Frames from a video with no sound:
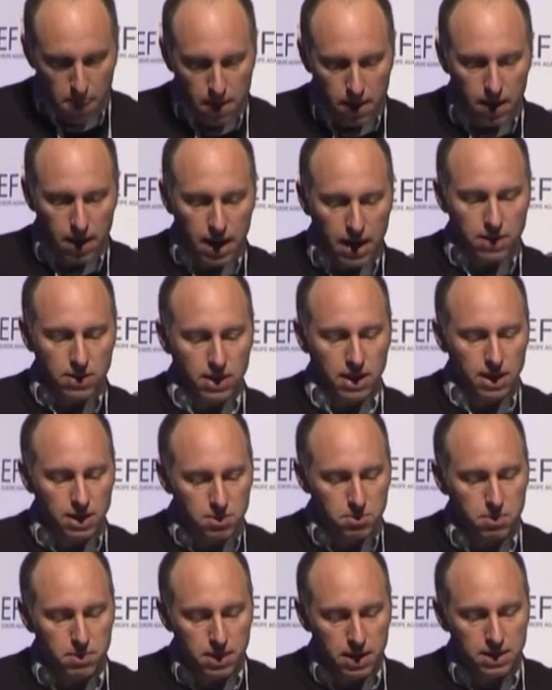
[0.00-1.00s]
and the
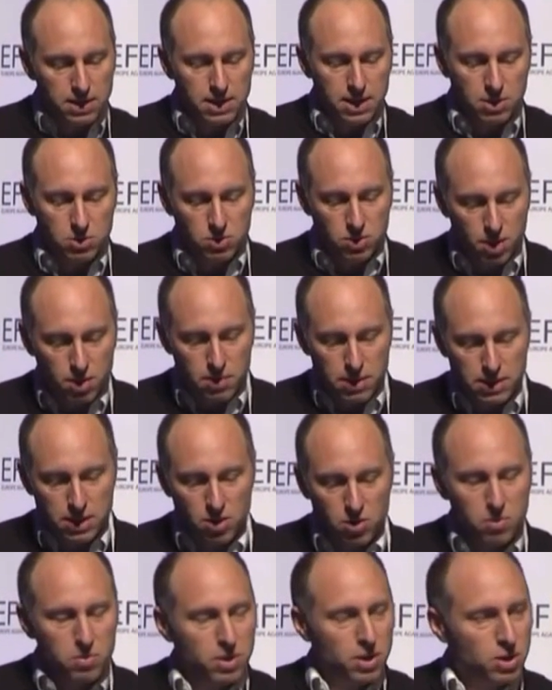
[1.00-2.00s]
International Diabetic
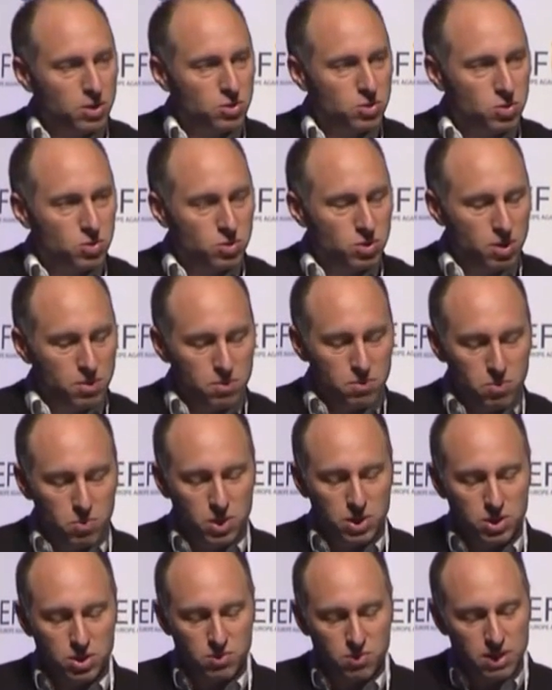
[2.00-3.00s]
Neuropathy Consortium,
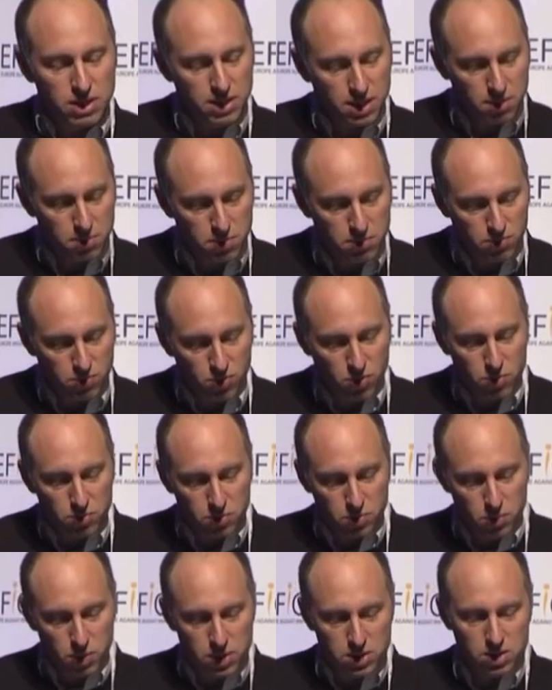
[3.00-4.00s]
which has recently been formed
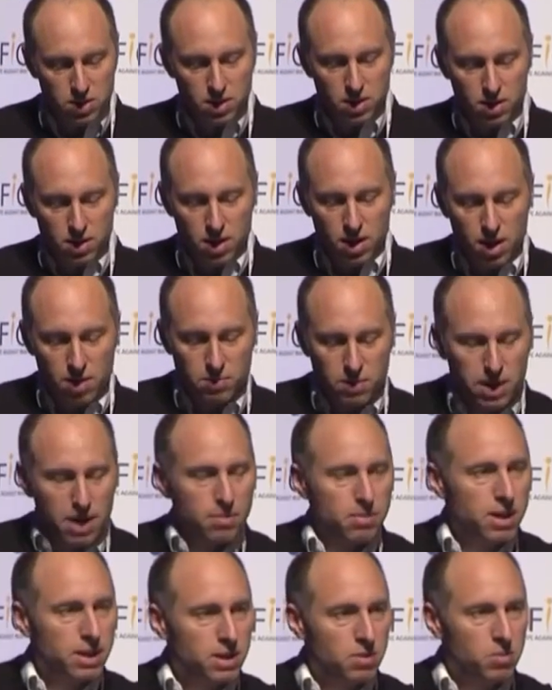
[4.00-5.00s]
and which I'm
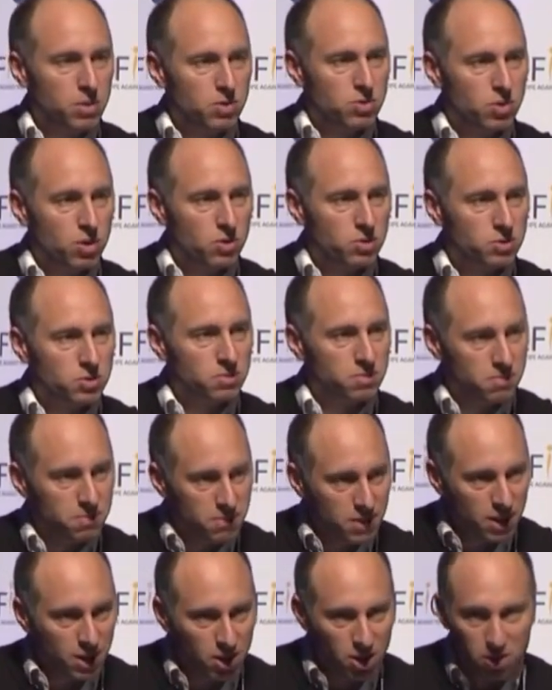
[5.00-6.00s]
collaborating with TROLS.
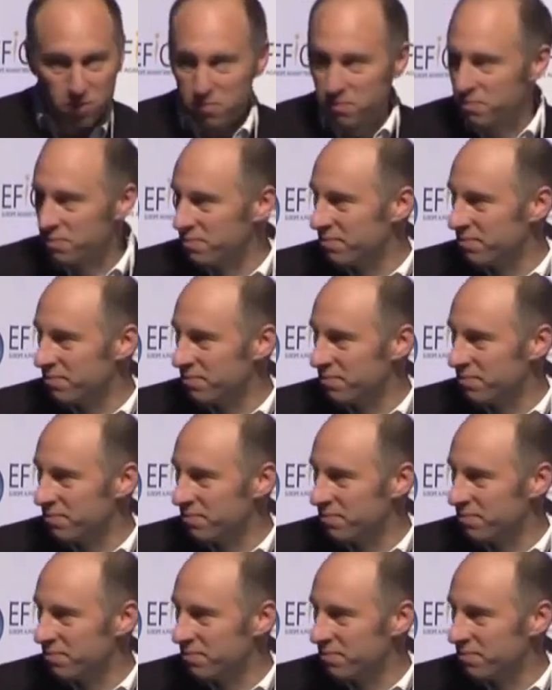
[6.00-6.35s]
Thank you.